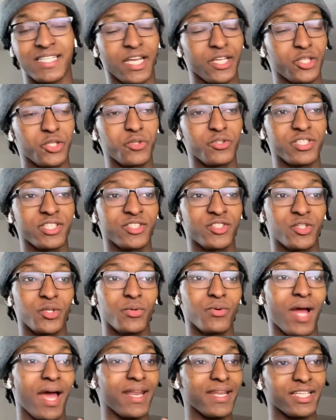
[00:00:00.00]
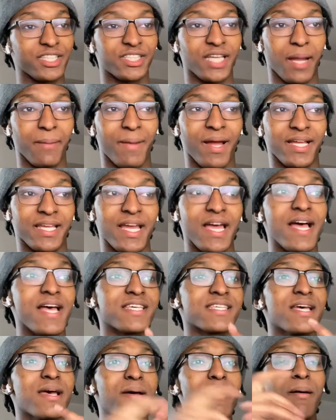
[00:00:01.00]
I usually do. I didn't check my
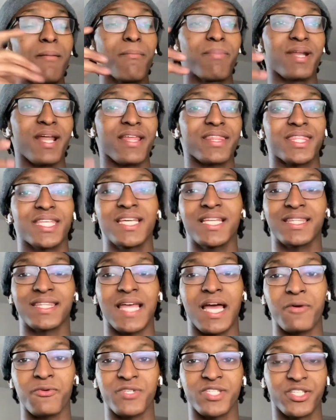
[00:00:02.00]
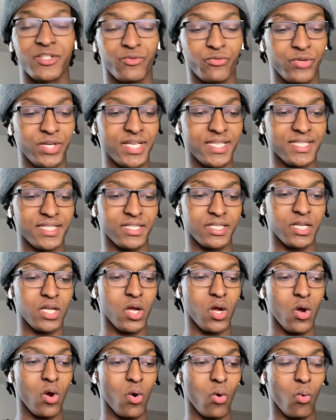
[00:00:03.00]
gas, but I think that was the reason
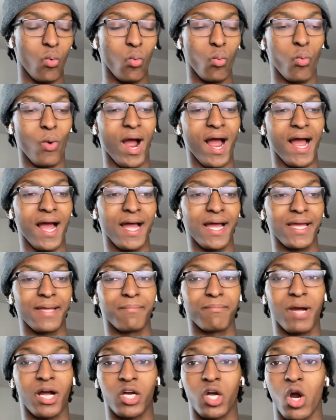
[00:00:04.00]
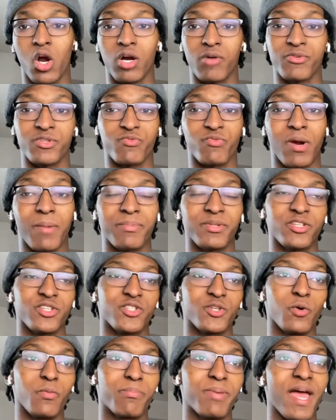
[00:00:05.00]
why my car was rumbling
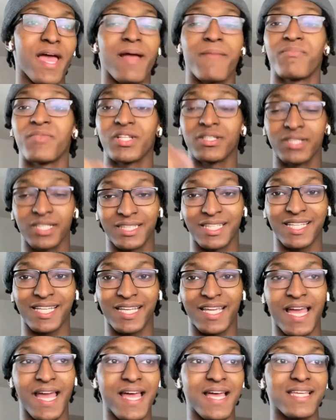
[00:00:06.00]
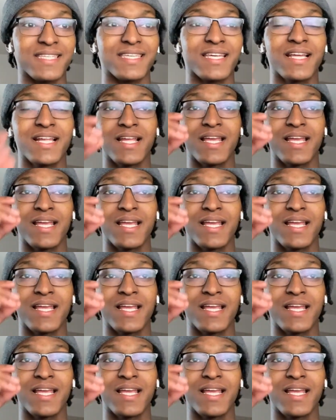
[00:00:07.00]
so bad. Looked at the gas.